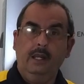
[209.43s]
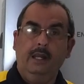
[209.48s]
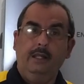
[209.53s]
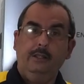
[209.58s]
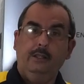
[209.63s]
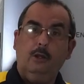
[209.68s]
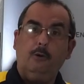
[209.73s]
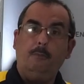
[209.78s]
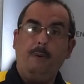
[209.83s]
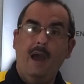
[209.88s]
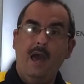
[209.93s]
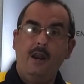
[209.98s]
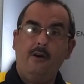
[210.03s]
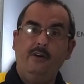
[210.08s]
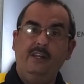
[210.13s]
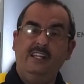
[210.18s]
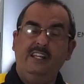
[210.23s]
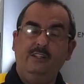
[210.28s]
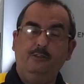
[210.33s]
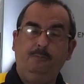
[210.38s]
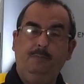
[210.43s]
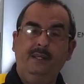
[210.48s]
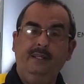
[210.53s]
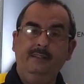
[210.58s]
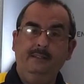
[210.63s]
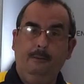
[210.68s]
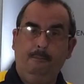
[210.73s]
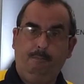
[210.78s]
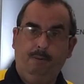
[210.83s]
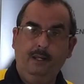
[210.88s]
the battery is being
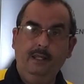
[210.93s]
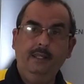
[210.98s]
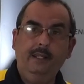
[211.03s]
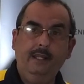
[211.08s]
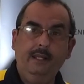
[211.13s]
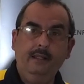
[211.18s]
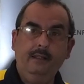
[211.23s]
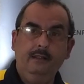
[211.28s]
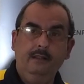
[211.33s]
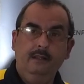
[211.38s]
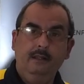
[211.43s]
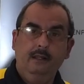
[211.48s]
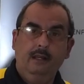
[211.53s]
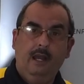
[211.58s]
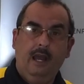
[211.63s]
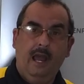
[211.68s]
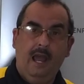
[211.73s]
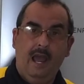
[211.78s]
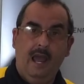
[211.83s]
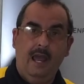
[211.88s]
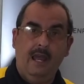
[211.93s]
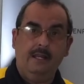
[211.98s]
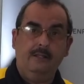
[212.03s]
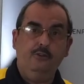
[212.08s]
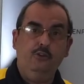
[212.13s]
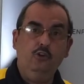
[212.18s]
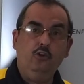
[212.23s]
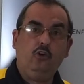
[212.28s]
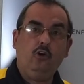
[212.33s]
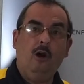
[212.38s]
depleted, and
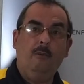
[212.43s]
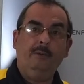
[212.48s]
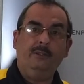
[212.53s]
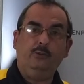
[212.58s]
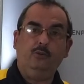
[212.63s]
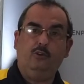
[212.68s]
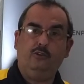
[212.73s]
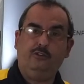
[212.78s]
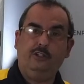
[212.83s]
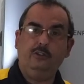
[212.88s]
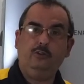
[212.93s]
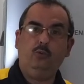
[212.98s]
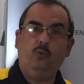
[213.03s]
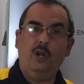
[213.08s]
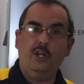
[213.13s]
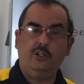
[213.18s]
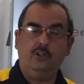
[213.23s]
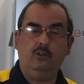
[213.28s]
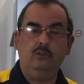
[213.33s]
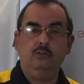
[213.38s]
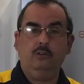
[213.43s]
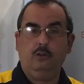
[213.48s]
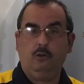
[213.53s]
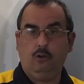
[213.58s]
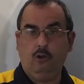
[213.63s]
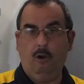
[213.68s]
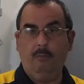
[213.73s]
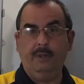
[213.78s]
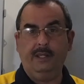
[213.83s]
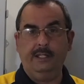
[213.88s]
you come into a situation
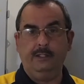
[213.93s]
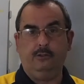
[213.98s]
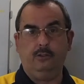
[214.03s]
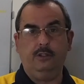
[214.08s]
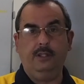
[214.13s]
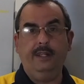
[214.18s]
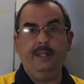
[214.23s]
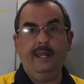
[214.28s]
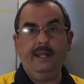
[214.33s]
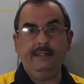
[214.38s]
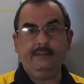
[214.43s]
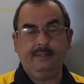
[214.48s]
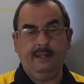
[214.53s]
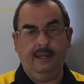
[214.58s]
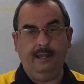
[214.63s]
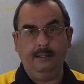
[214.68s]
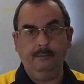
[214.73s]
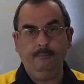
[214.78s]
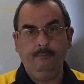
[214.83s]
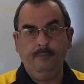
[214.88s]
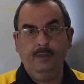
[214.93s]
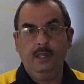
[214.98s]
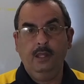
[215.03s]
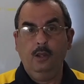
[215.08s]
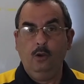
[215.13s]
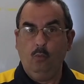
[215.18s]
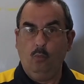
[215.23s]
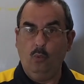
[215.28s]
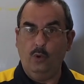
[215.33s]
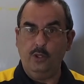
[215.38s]
coming into the nighttime
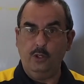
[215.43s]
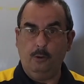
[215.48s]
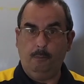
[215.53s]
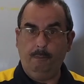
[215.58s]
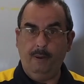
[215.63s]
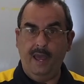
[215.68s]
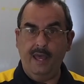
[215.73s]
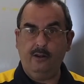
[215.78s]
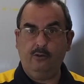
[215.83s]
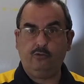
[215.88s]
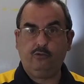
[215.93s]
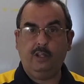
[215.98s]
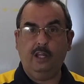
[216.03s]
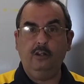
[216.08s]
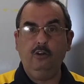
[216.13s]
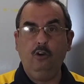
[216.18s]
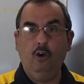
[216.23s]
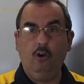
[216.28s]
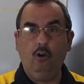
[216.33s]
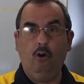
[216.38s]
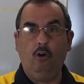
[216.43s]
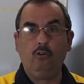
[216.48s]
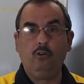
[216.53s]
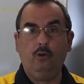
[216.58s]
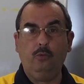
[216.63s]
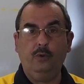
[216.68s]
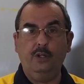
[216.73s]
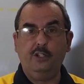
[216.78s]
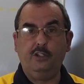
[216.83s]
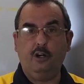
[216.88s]
when your panels can no longer
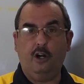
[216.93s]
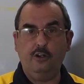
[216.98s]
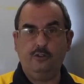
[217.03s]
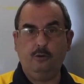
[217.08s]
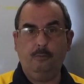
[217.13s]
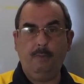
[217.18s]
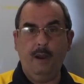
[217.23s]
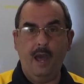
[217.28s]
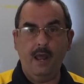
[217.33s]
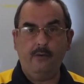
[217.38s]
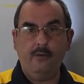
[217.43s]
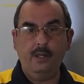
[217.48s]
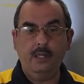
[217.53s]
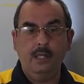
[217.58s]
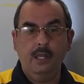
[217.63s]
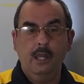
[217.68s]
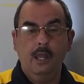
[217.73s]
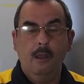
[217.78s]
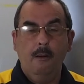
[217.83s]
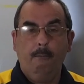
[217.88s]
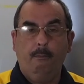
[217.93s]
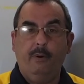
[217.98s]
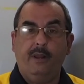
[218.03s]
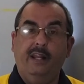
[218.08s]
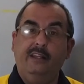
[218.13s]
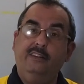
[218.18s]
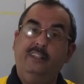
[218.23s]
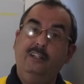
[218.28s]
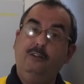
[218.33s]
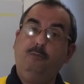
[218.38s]
recharge your battery, but
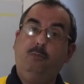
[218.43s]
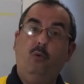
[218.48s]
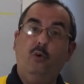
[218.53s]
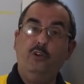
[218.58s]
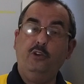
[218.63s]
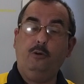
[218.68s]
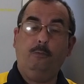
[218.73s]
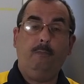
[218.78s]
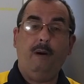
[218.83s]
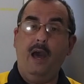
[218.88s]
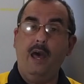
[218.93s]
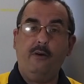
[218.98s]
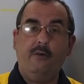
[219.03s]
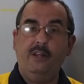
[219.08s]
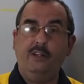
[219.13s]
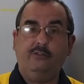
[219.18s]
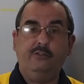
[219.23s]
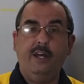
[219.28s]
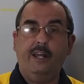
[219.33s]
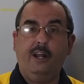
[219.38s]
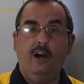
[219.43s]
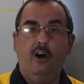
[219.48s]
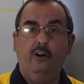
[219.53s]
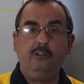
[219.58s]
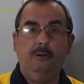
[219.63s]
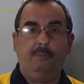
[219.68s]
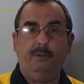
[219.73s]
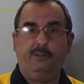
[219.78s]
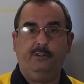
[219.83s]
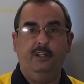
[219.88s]
at this point your battery is not
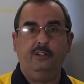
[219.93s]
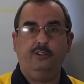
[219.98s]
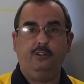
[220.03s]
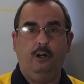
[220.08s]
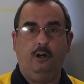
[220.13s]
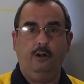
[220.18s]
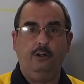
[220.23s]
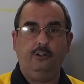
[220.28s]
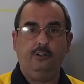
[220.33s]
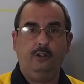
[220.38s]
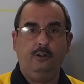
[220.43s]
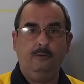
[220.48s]
100% charged.